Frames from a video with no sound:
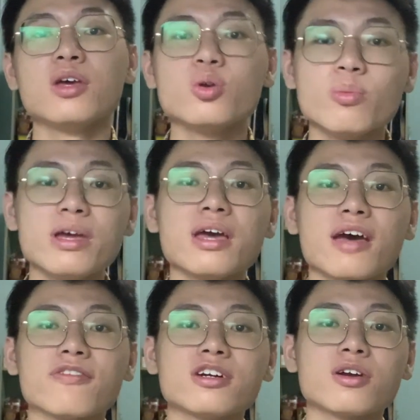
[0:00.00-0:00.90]
You may
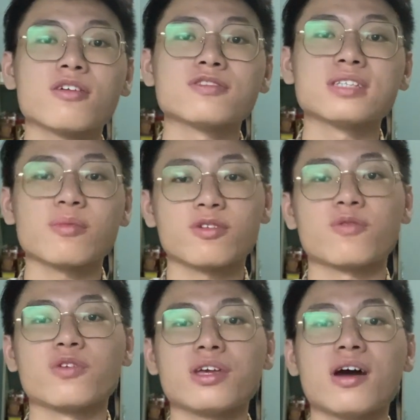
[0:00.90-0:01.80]
have heard of some of the
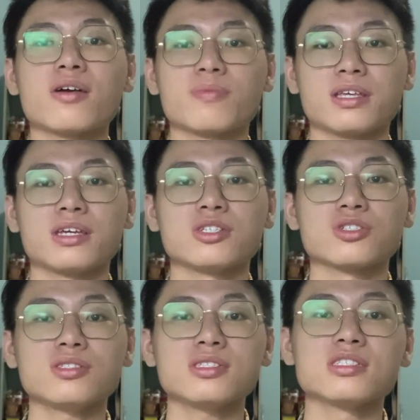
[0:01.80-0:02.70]
VR
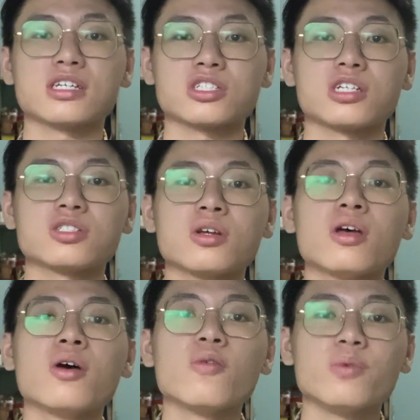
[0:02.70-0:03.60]
applications such as
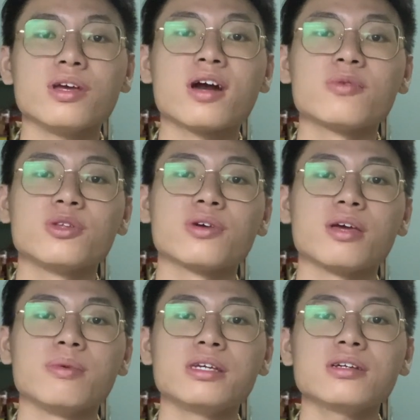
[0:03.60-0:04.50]
VR video
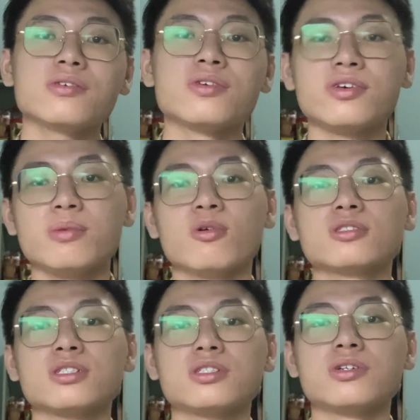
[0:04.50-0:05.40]
gaming, remote
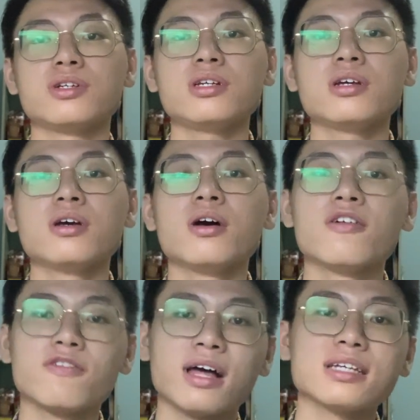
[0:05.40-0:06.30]
surgery,
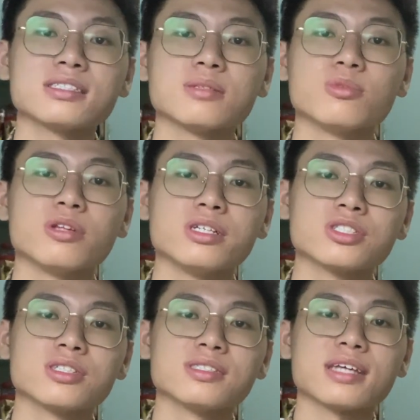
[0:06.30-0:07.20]
flight
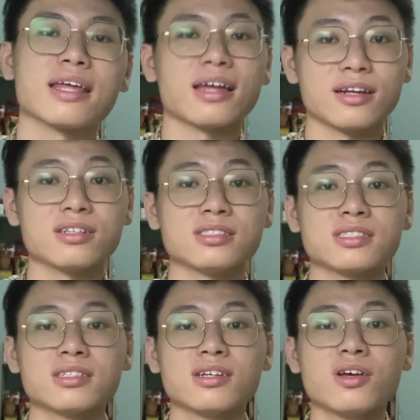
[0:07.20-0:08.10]
simulations, and others.
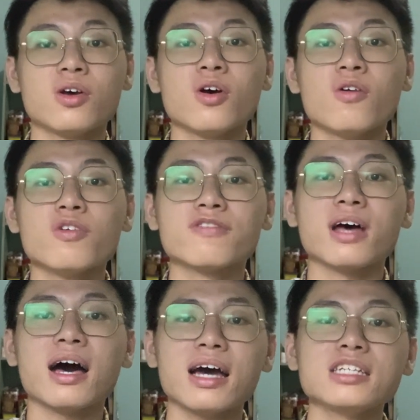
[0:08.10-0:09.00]
With the
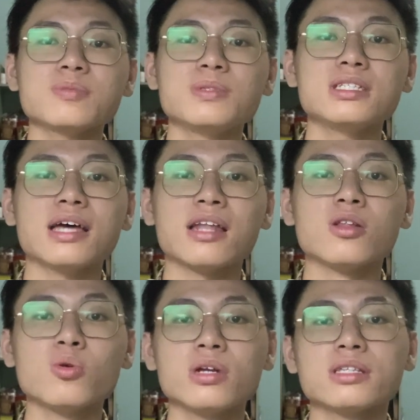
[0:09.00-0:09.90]
high speed and
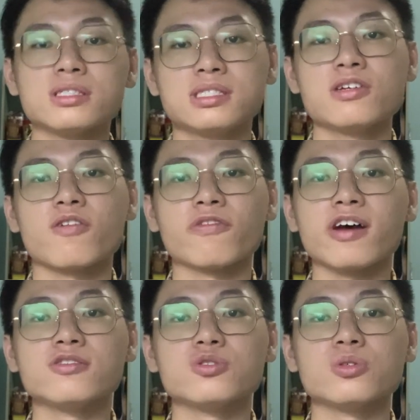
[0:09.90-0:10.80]
low latency of
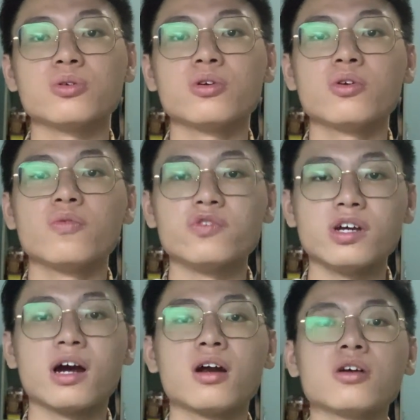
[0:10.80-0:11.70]
5G,
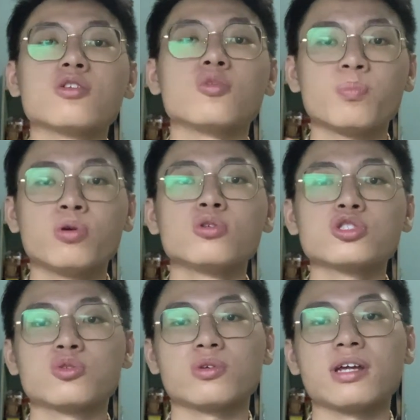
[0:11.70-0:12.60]
VR could push
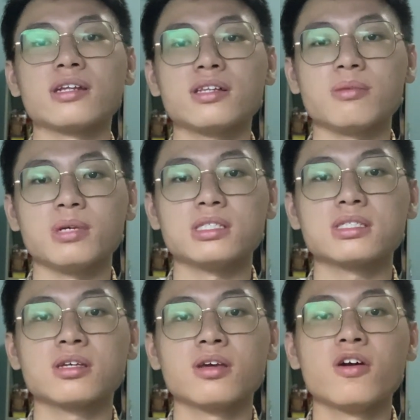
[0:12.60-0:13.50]
to another limits.
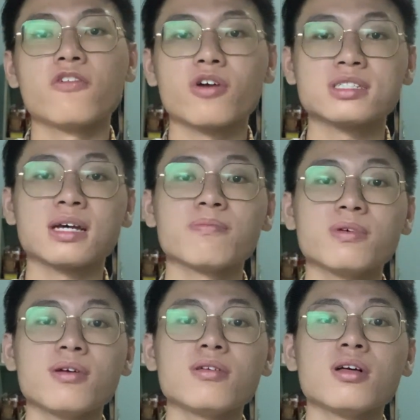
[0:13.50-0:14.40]
For
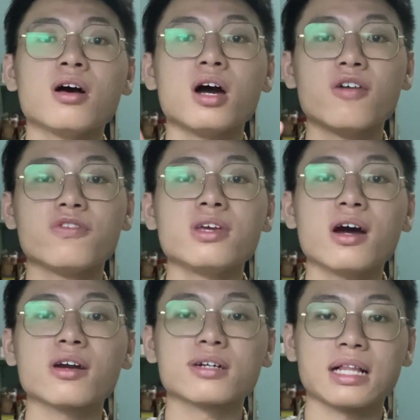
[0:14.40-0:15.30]
example, a
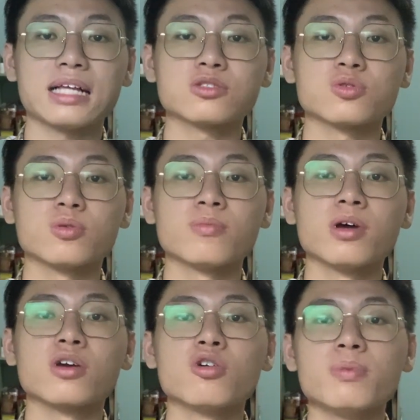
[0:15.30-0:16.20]
VR classroom
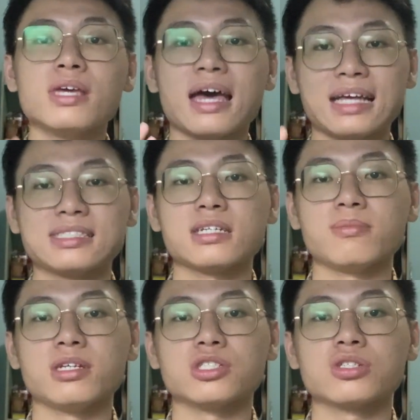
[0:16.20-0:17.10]
could be
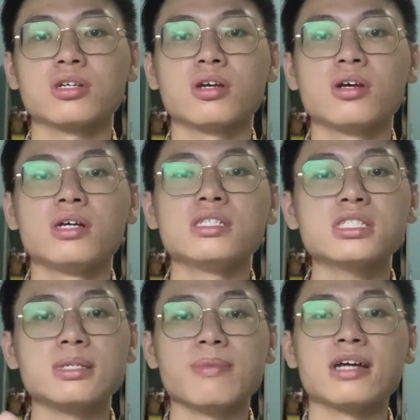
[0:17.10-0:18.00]
established.
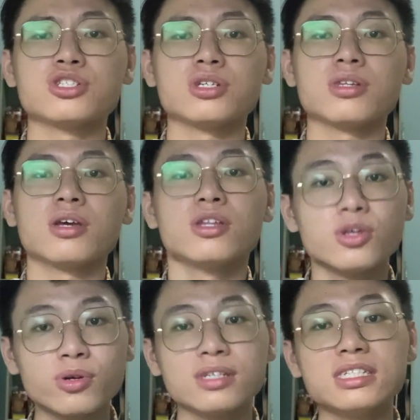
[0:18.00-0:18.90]
Just imagine,
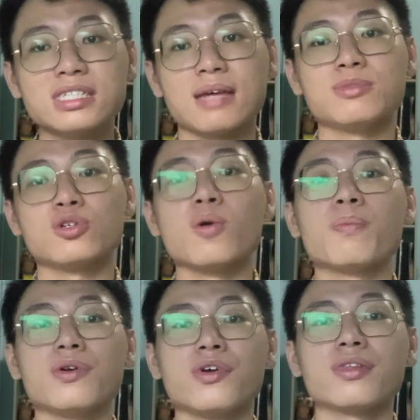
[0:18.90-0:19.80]
during this MCO
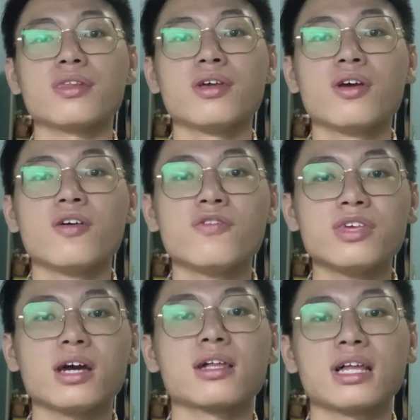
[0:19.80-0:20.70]
period,
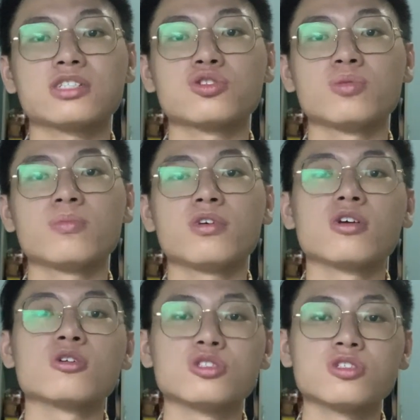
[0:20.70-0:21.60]
VR classroom
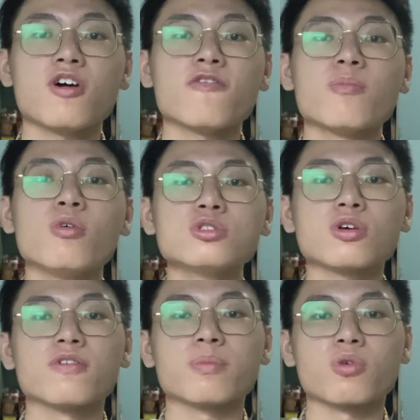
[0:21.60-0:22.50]
could solve most
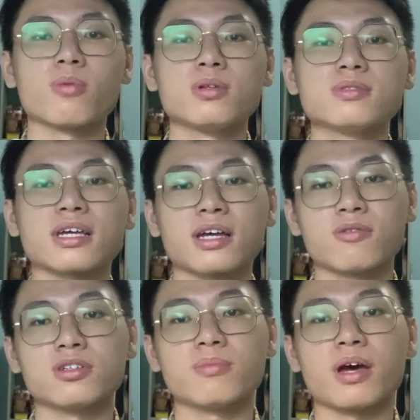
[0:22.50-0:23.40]
of the problems
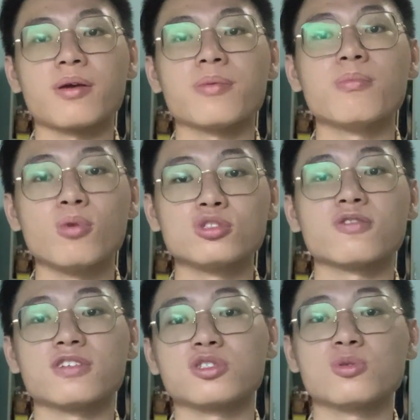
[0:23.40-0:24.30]
encountered by most
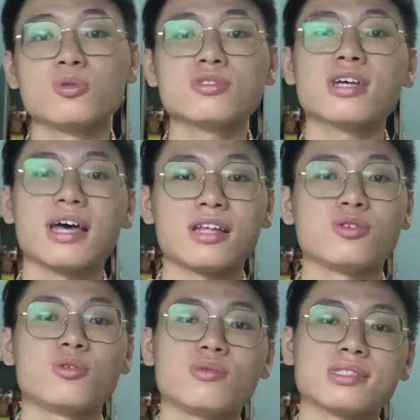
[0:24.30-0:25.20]
of the schools
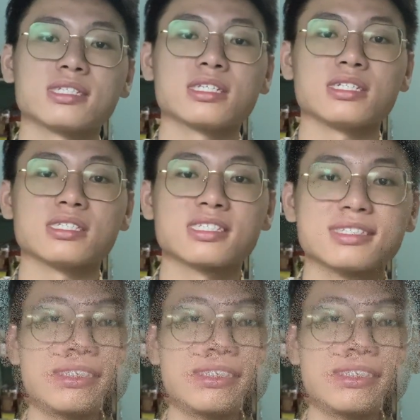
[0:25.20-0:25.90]
and universities.